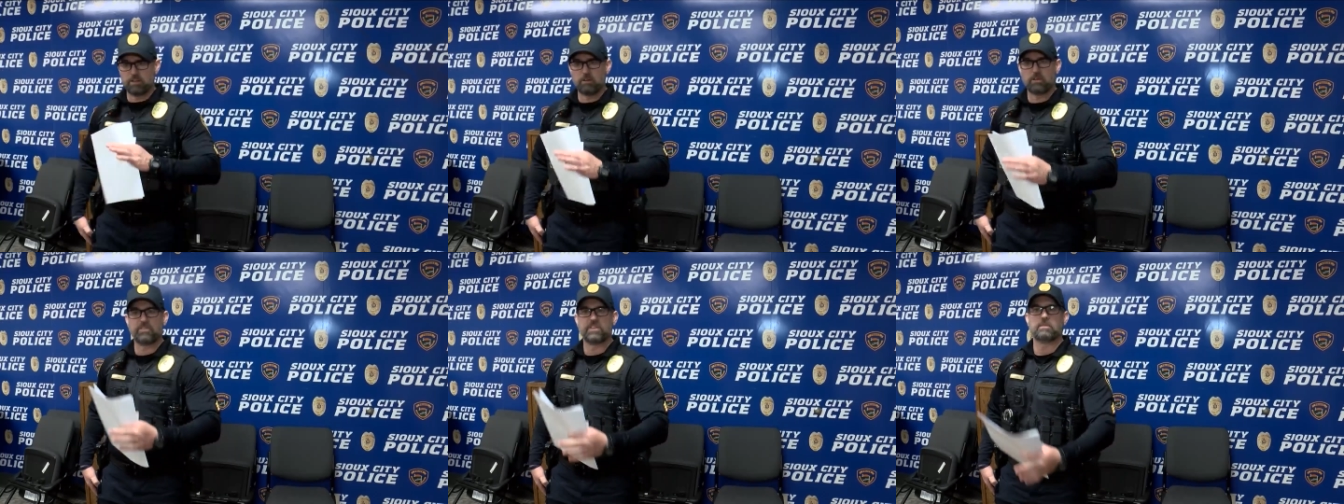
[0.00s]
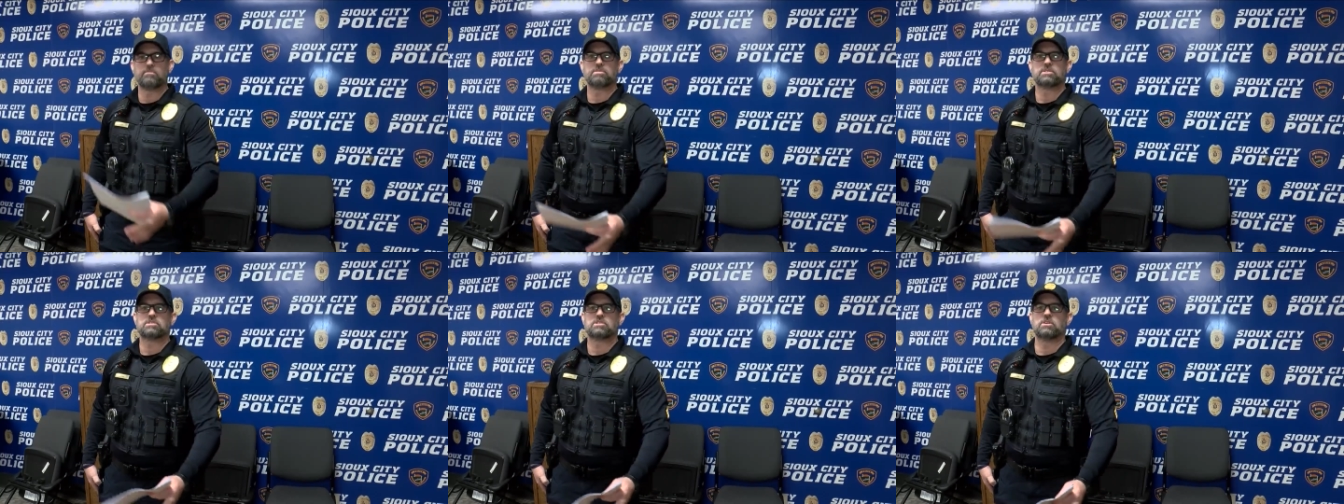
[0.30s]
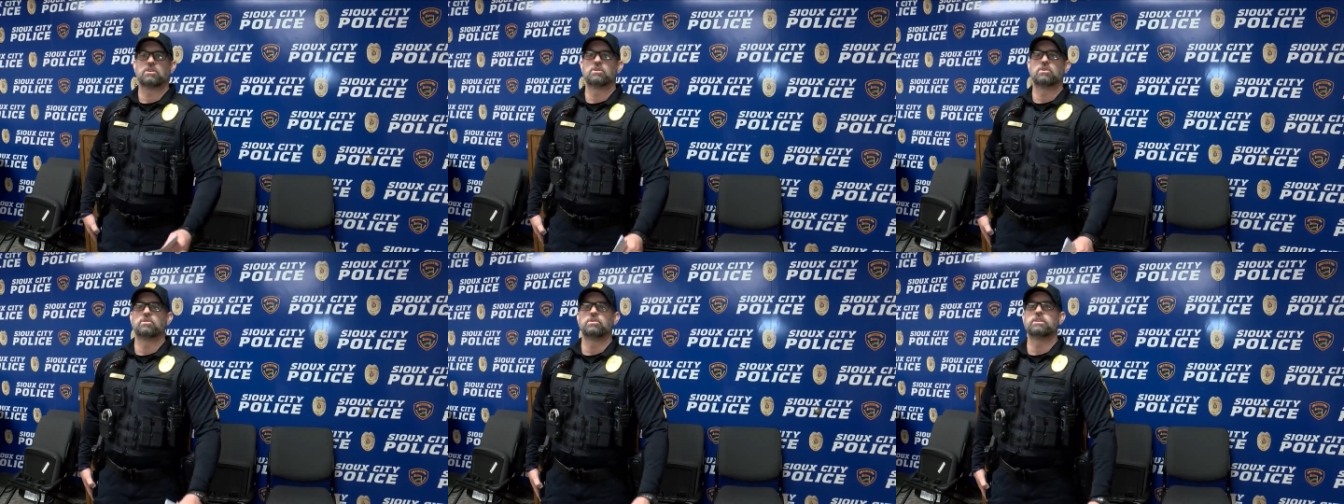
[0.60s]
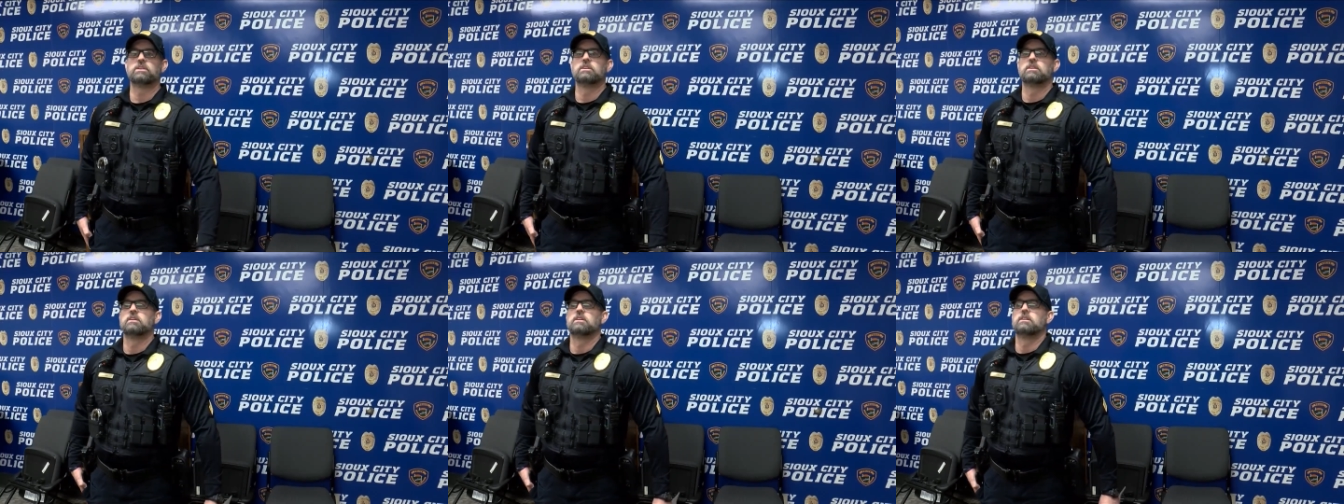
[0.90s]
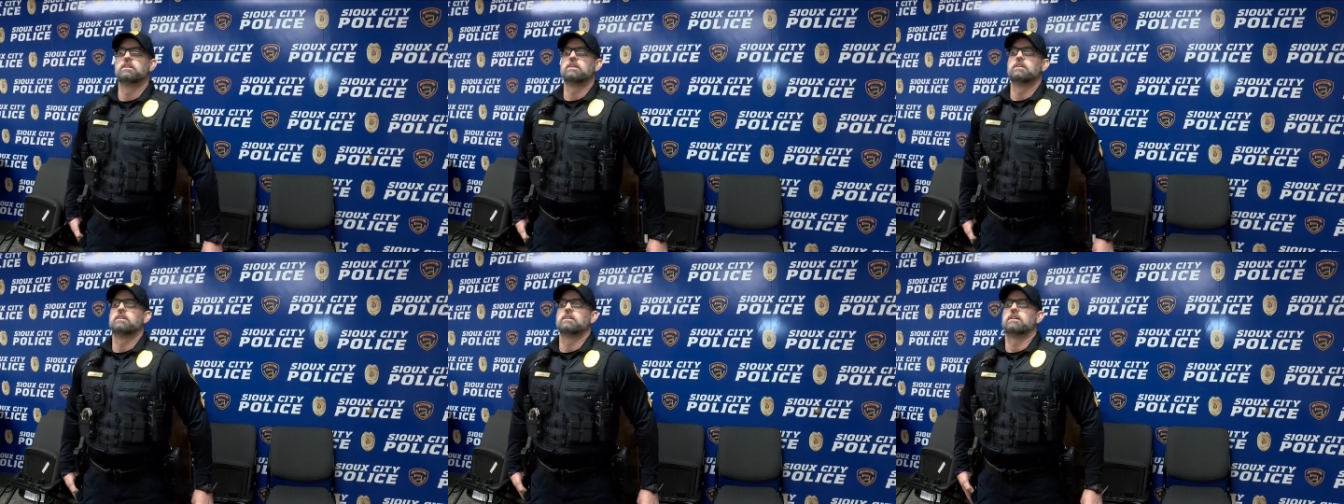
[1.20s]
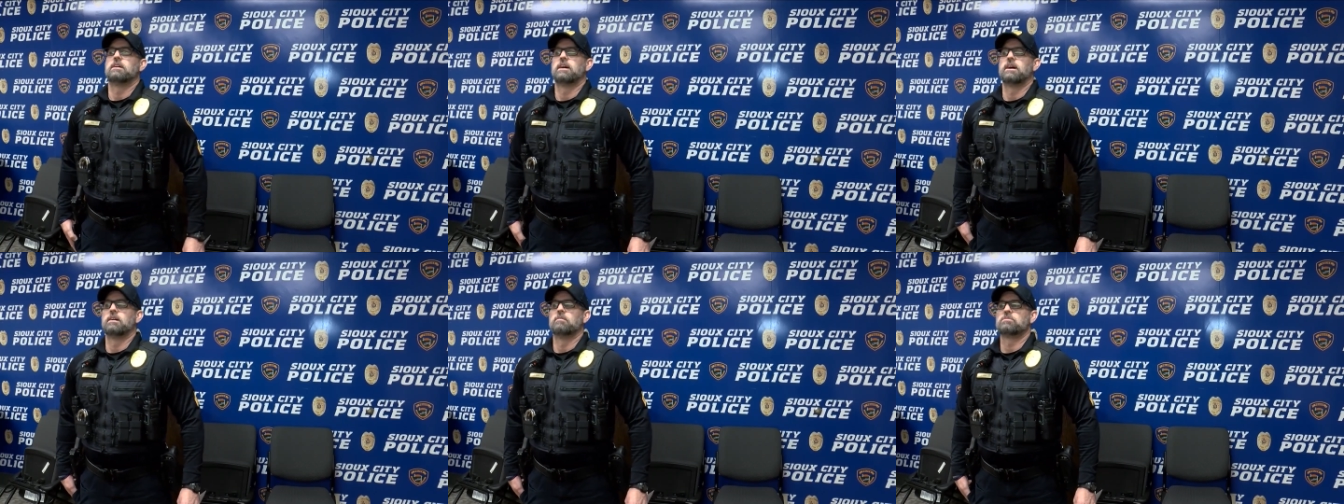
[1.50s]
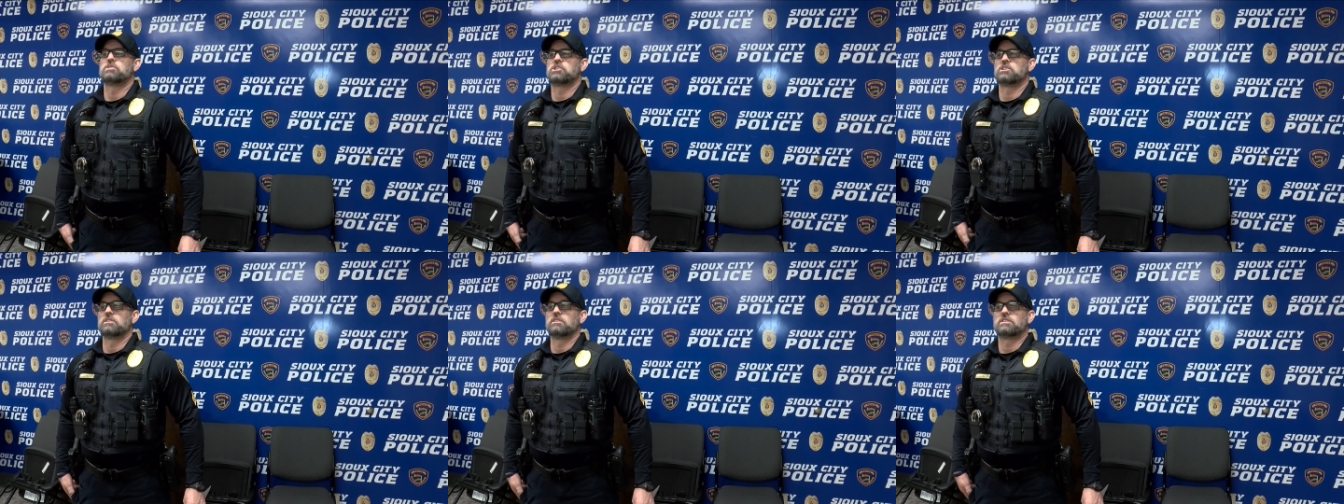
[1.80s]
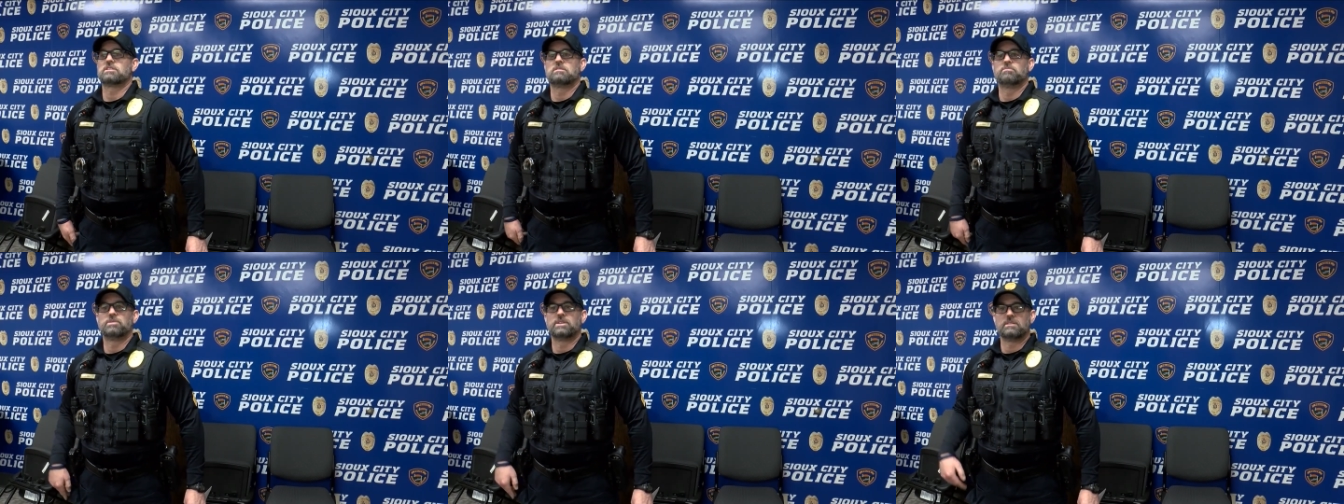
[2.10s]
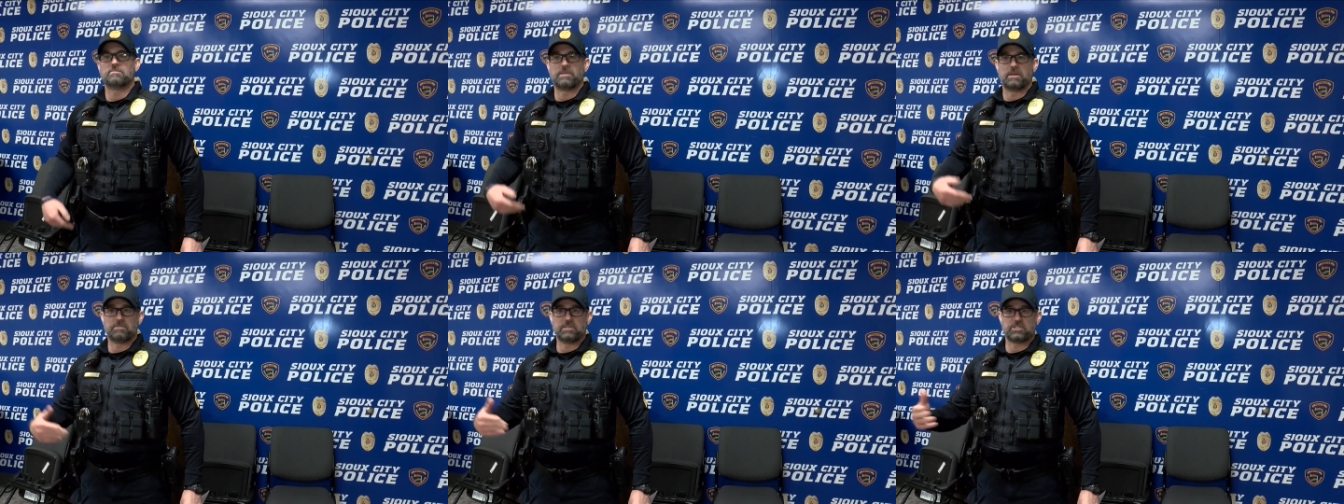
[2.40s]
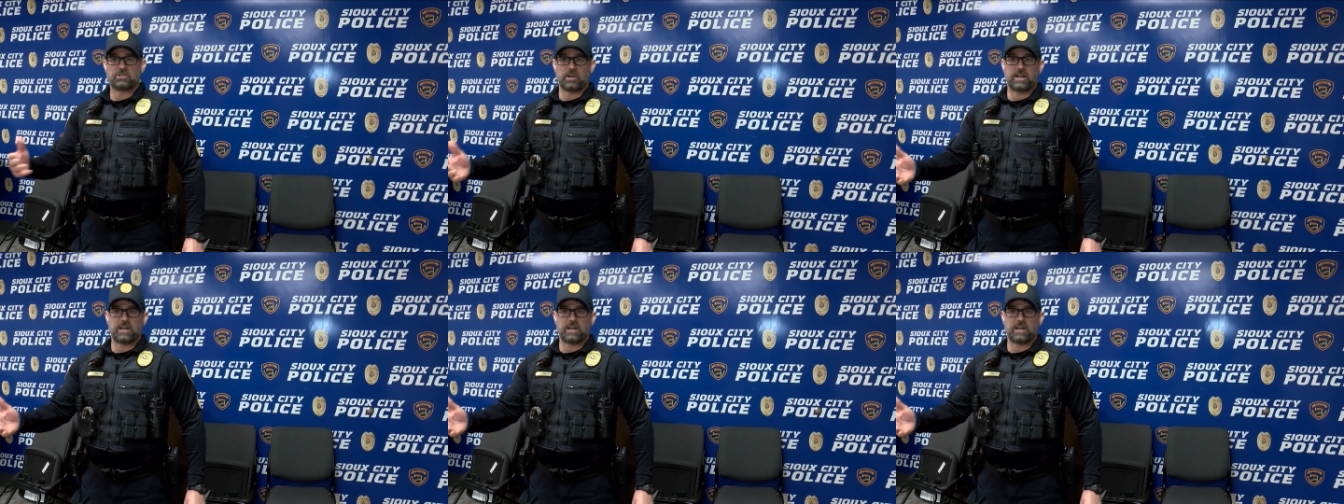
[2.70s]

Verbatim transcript: Sergeant Gill says since the PD started their partnership with